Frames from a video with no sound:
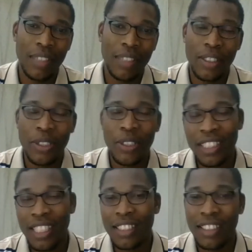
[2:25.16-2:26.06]
a
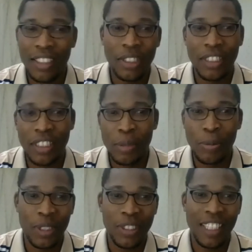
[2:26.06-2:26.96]
colonial relationship
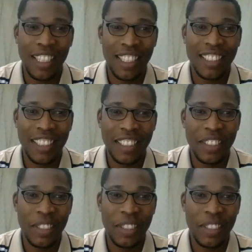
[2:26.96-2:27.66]
with United Kingdom.